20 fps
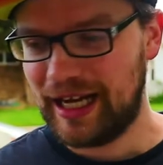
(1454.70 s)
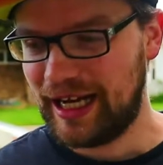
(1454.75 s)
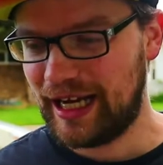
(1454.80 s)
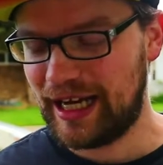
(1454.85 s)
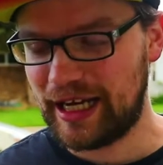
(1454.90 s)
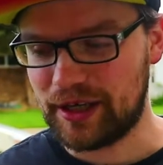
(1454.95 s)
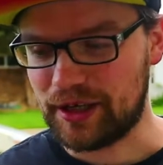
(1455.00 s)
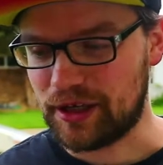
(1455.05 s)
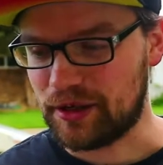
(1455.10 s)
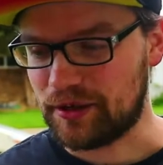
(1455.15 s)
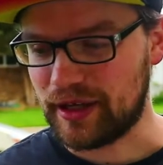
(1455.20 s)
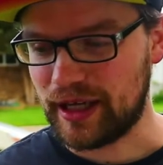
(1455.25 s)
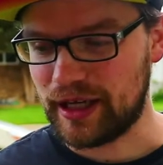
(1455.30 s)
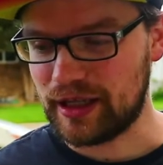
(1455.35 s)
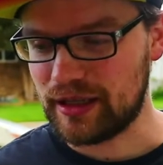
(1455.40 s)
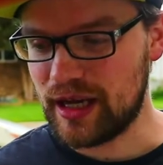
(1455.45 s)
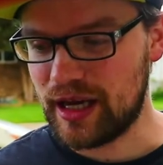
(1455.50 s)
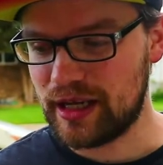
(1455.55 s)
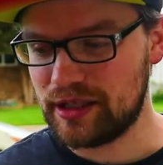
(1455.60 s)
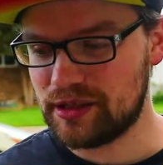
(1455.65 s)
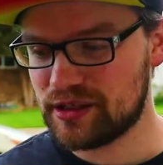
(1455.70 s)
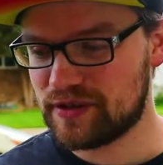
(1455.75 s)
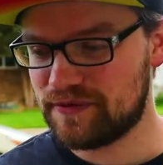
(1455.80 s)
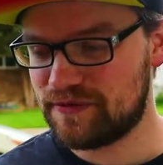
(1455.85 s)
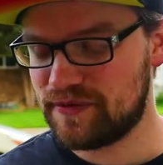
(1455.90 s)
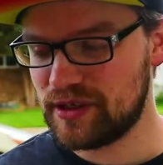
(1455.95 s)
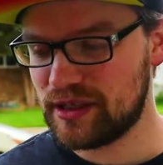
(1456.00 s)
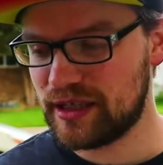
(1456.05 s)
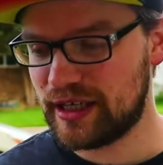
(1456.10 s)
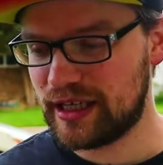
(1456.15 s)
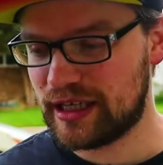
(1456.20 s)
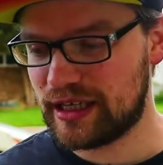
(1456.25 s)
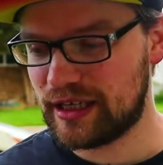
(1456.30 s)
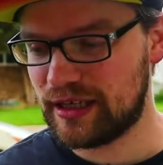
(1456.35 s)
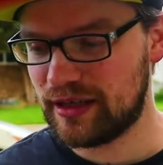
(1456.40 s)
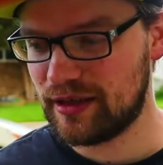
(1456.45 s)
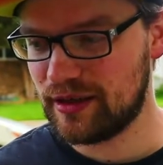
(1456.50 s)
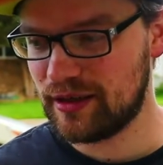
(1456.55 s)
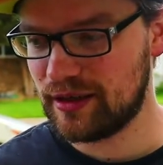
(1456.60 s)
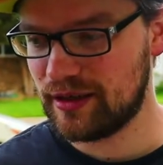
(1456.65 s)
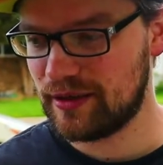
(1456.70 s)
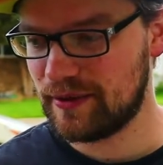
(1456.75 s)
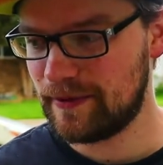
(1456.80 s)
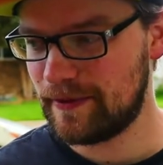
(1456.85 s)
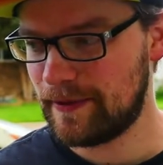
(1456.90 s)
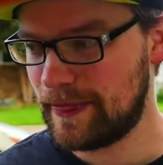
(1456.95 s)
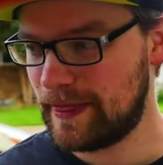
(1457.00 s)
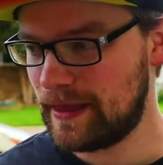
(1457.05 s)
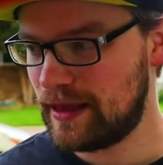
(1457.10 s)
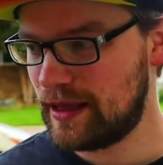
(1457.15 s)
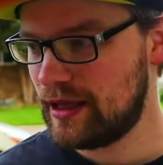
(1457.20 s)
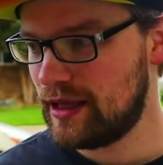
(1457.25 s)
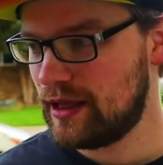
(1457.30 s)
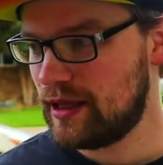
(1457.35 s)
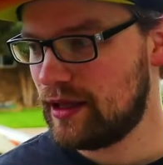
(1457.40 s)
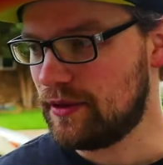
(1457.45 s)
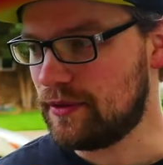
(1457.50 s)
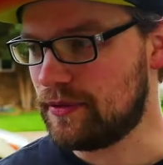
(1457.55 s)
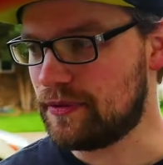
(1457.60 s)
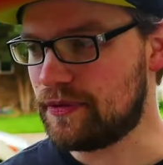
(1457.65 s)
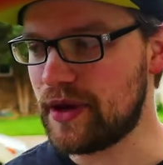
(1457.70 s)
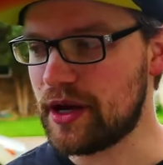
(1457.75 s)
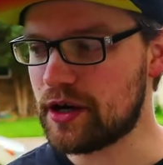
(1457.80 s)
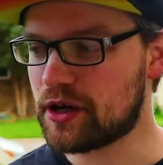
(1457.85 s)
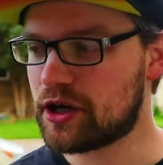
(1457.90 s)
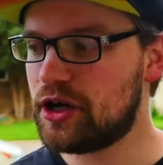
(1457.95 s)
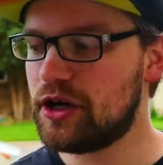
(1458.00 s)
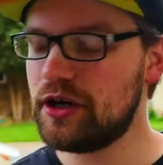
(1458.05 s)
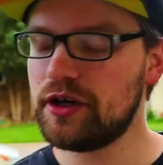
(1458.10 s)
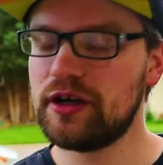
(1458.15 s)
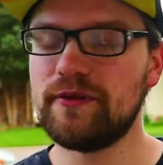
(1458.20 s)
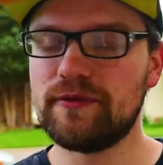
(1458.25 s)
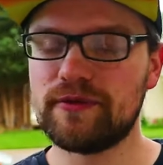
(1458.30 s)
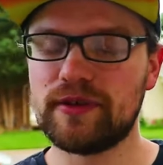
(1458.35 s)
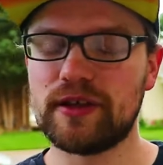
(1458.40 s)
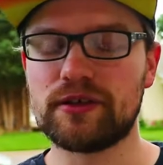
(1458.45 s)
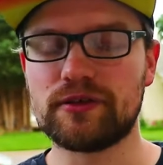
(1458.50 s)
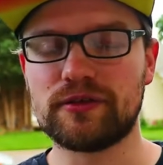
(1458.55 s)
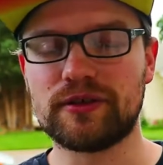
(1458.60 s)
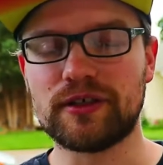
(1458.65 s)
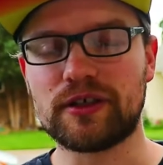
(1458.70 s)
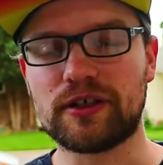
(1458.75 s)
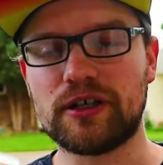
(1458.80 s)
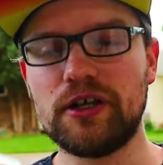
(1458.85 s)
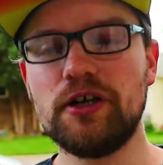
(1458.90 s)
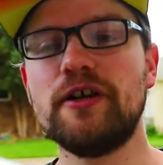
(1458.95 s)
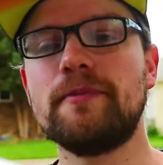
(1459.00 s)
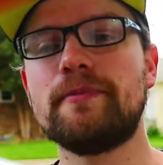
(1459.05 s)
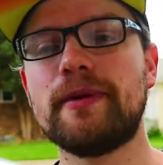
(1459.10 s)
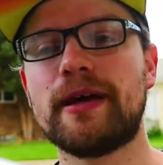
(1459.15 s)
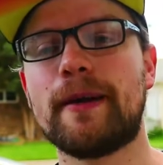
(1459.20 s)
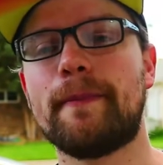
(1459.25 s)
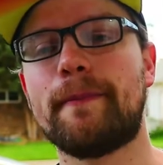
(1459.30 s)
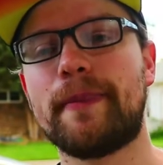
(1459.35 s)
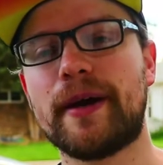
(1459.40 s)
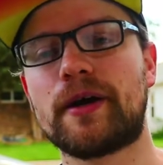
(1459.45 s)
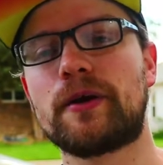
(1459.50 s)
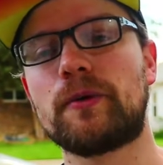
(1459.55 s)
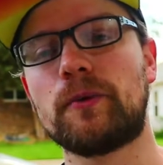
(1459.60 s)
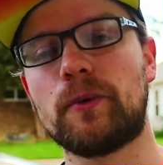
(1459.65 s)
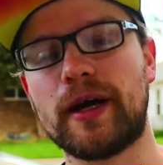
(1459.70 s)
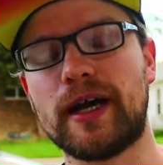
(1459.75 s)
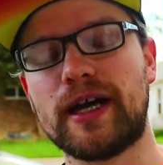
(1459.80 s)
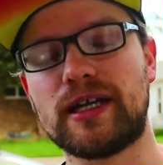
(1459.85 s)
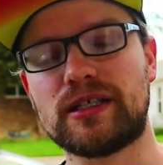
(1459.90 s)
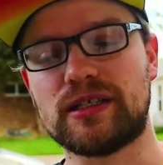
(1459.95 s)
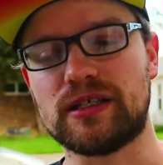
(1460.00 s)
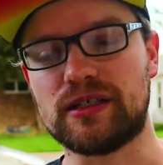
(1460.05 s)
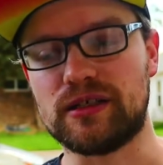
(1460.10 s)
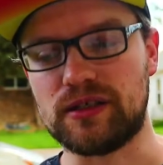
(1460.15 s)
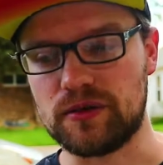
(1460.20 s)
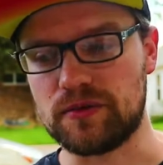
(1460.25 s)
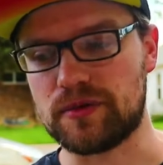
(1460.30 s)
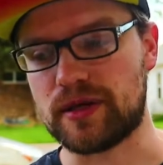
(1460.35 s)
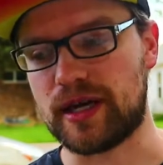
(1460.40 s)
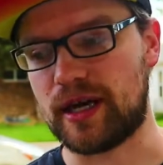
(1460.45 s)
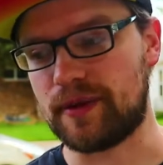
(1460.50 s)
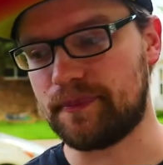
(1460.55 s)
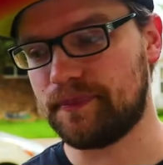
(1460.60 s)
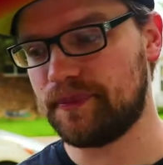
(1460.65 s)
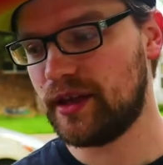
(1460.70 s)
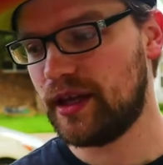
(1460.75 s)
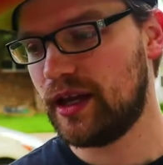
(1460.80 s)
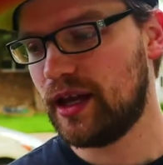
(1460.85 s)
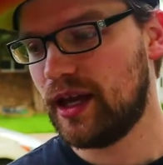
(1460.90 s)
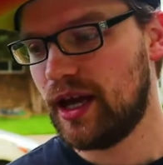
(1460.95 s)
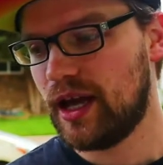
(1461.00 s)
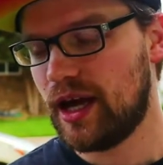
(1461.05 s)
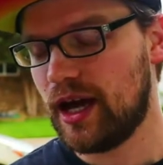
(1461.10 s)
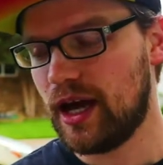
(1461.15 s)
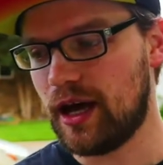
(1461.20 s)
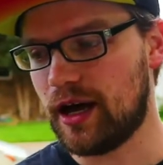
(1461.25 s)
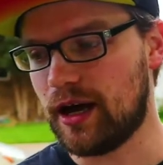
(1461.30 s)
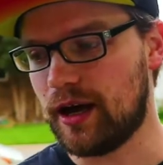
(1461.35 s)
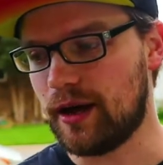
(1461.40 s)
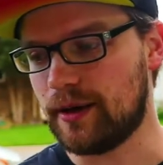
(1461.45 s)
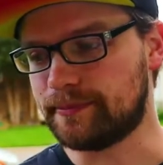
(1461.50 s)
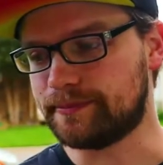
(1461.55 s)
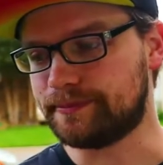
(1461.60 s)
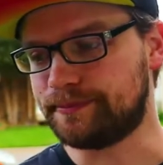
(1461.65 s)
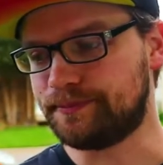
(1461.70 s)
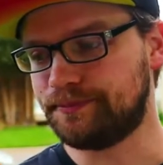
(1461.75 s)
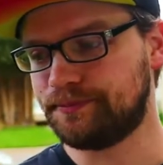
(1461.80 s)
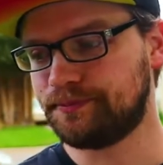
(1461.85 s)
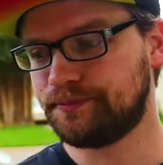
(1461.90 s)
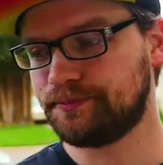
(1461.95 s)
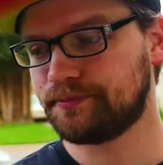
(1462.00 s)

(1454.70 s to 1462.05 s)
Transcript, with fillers: I don't know. I just feel like there could have there, there could have been a better way to do that. Um...